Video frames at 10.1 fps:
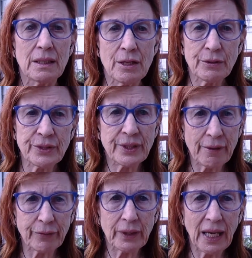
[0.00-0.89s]
you
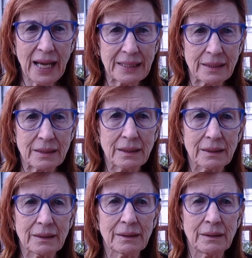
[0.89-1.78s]
suffer less
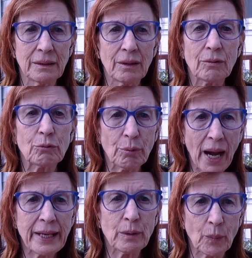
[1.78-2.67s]

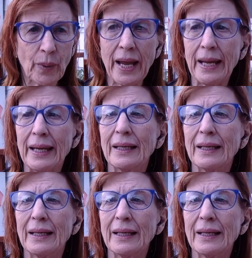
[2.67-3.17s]
right away.